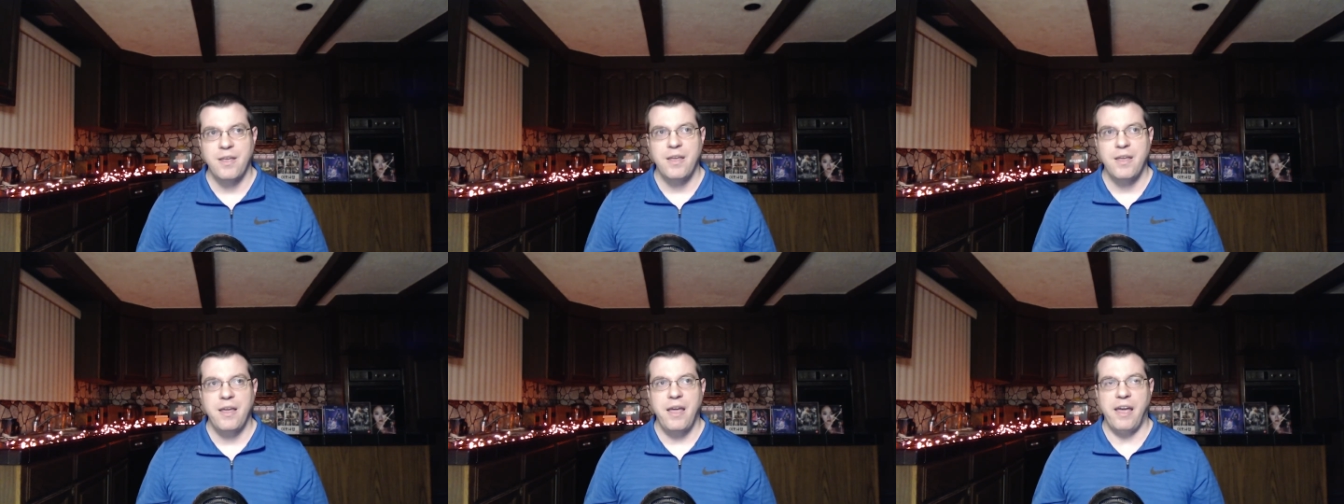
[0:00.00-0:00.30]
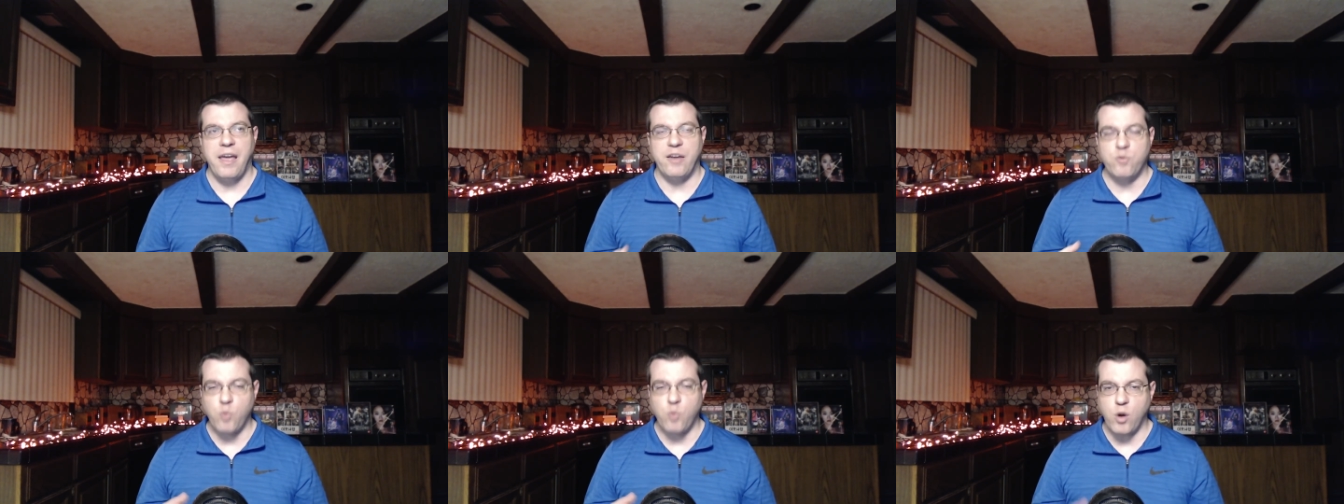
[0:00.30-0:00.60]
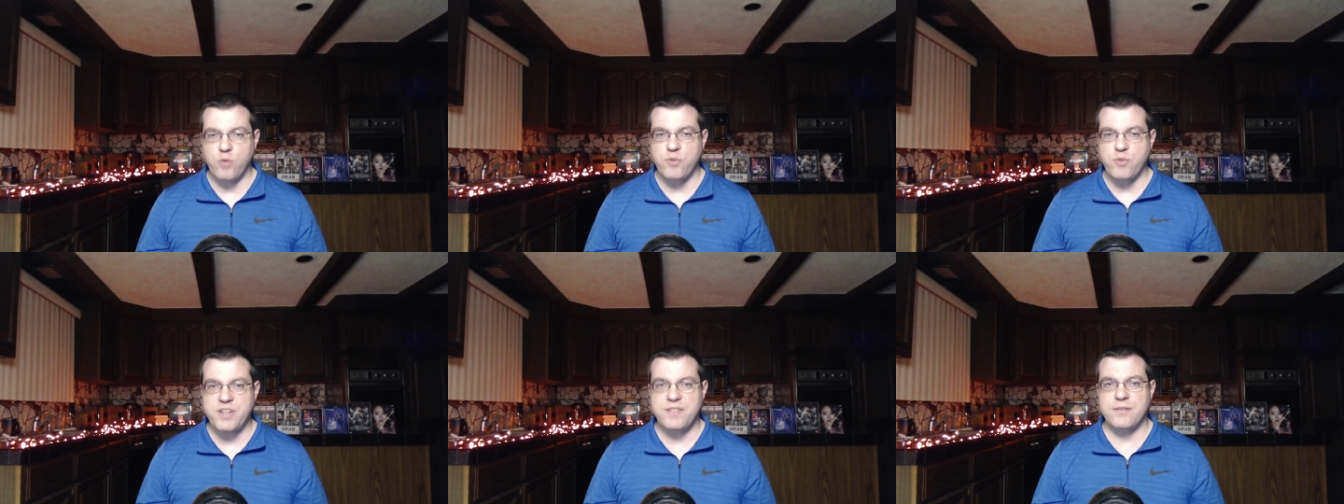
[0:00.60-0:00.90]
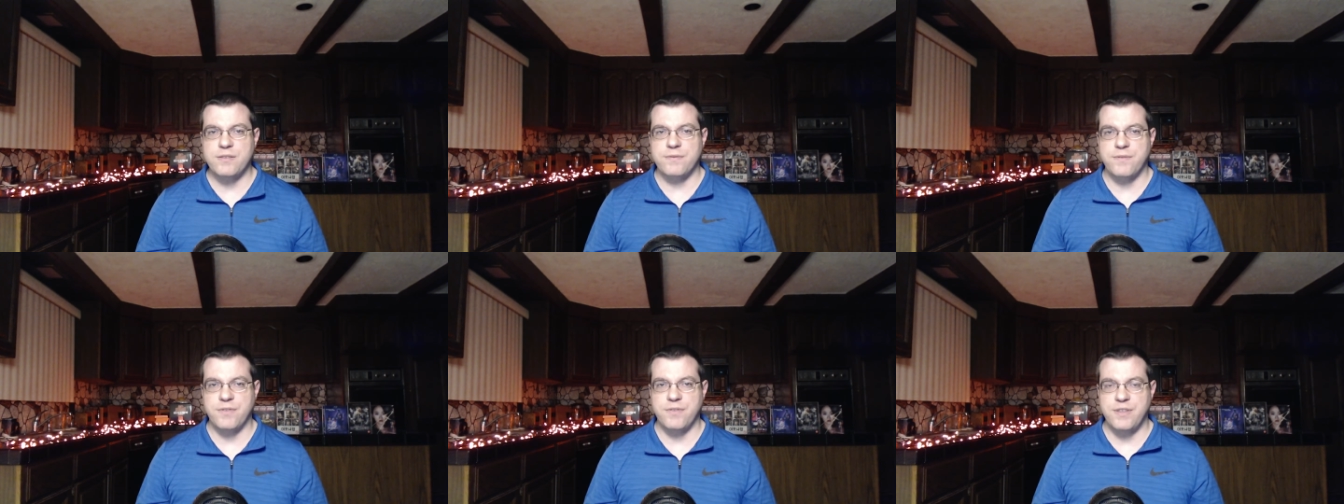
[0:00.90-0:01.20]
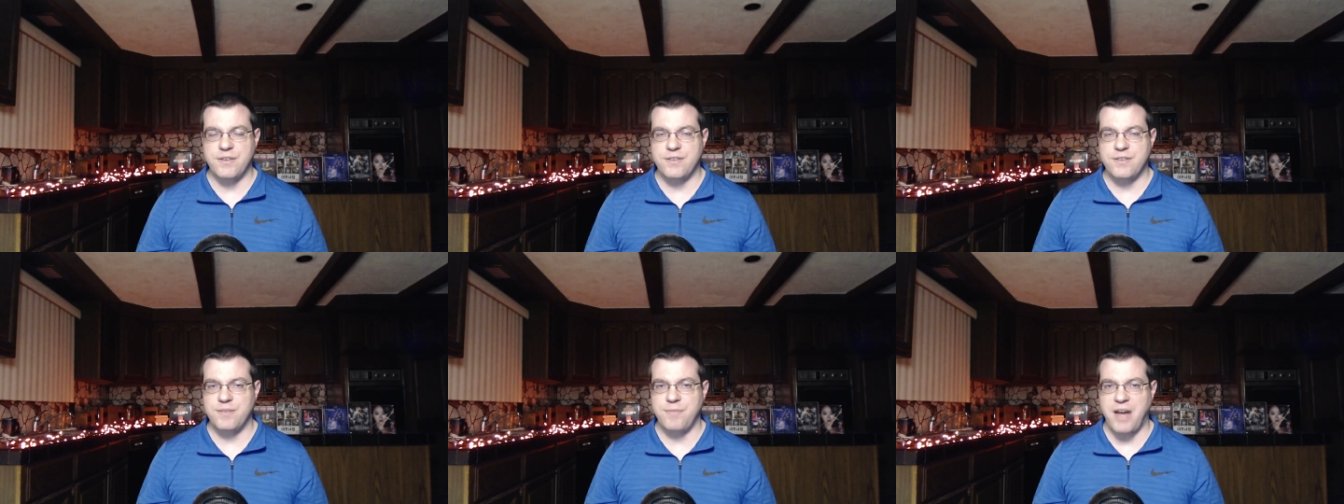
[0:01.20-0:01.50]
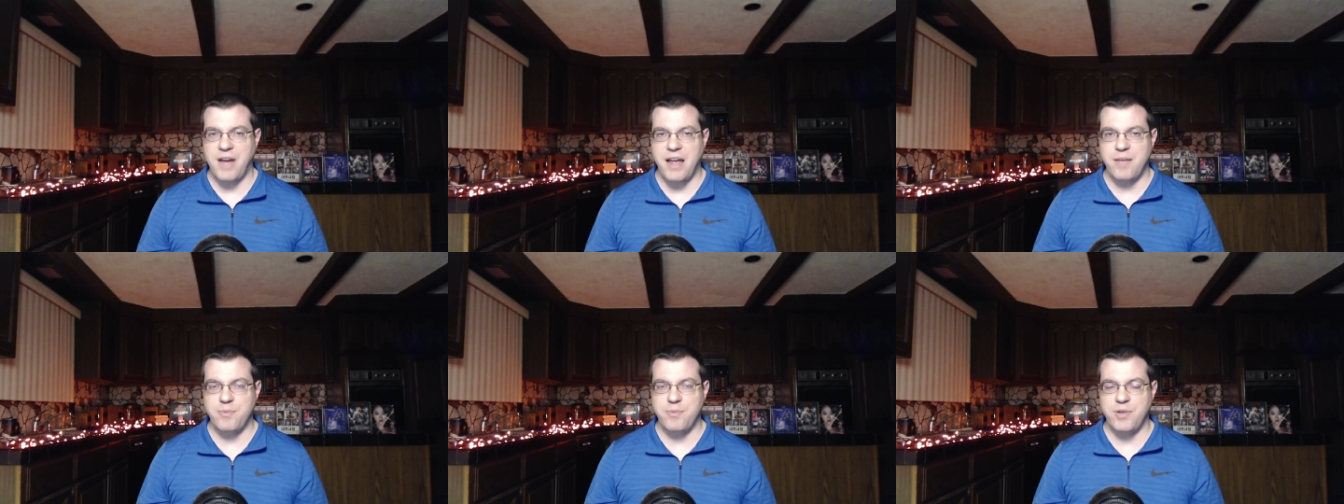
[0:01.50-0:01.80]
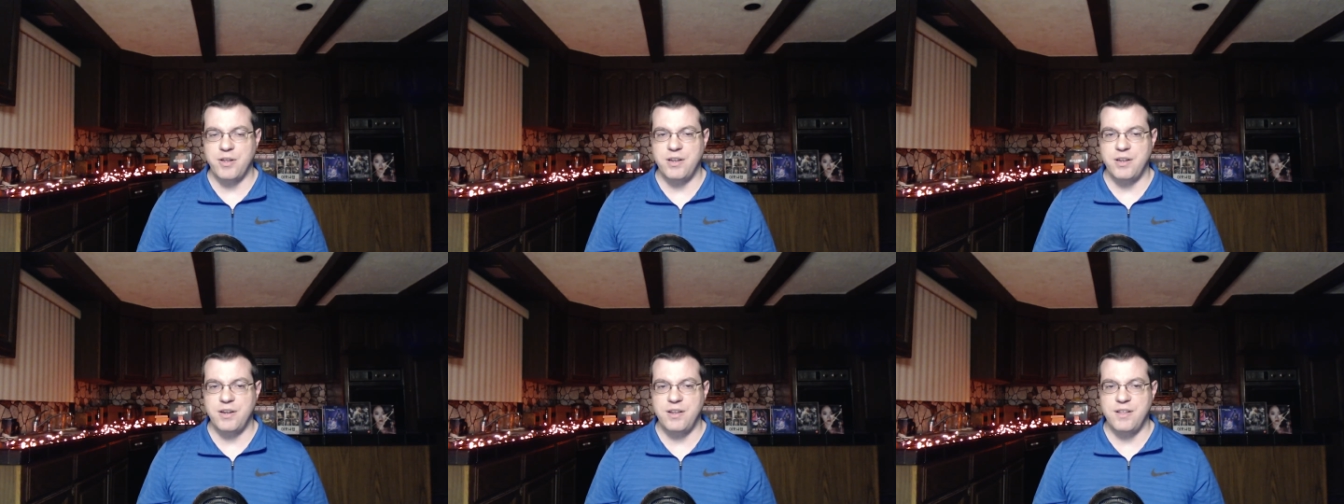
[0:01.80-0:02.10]
and one reason for this in my
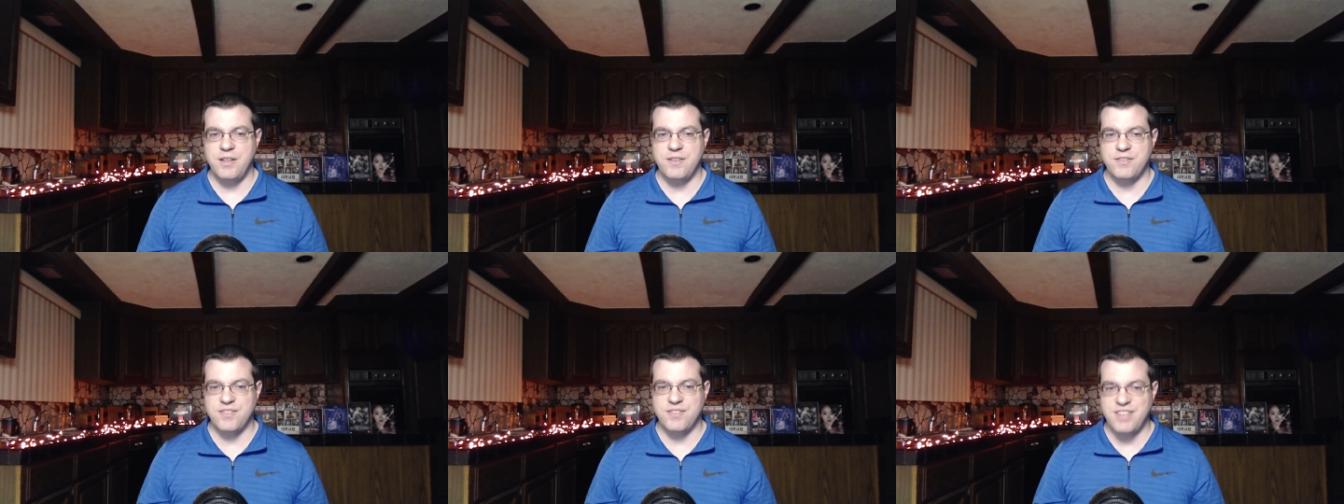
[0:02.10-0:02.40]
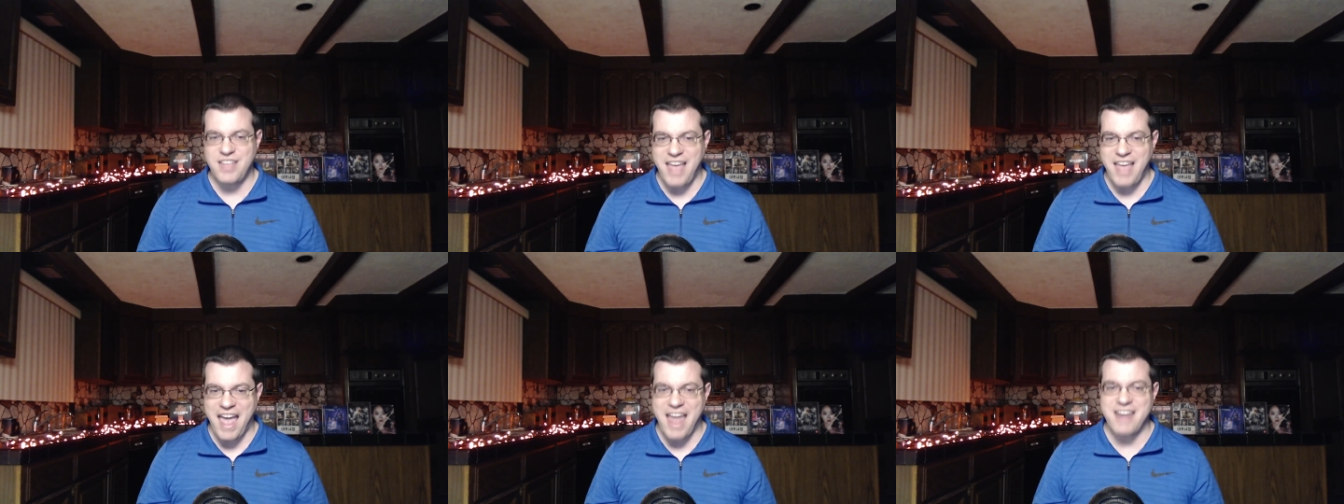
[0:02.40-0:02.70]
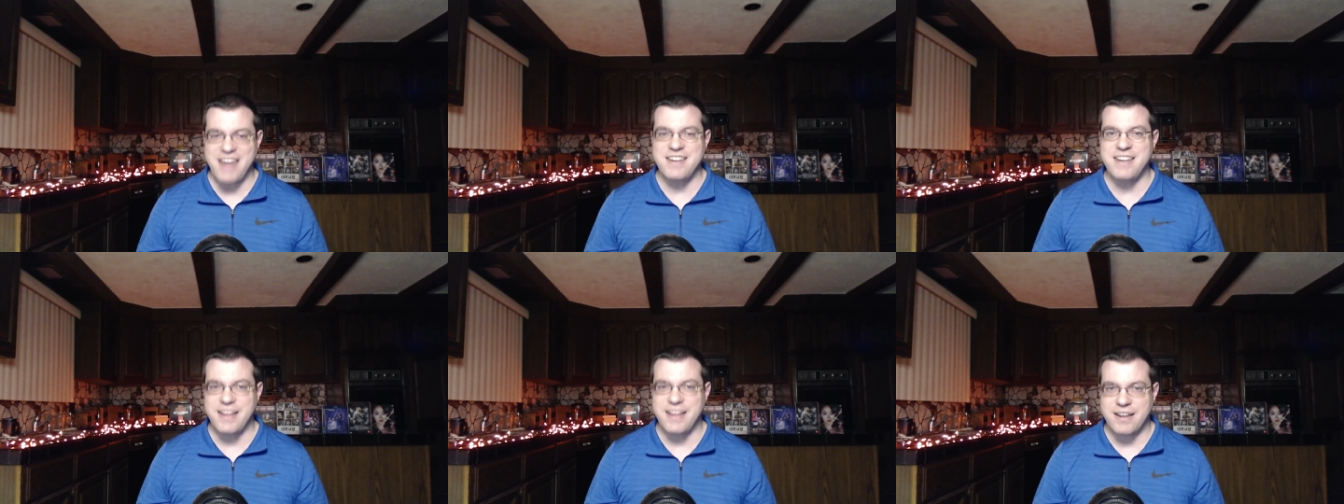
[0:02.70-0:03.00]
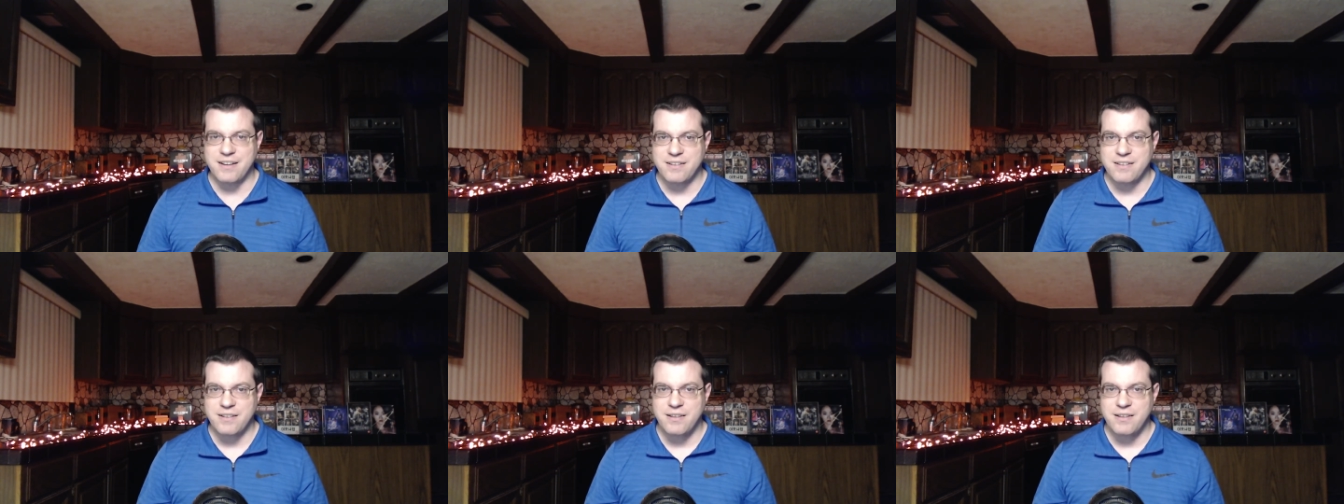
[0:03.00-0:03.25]
opinion is the ending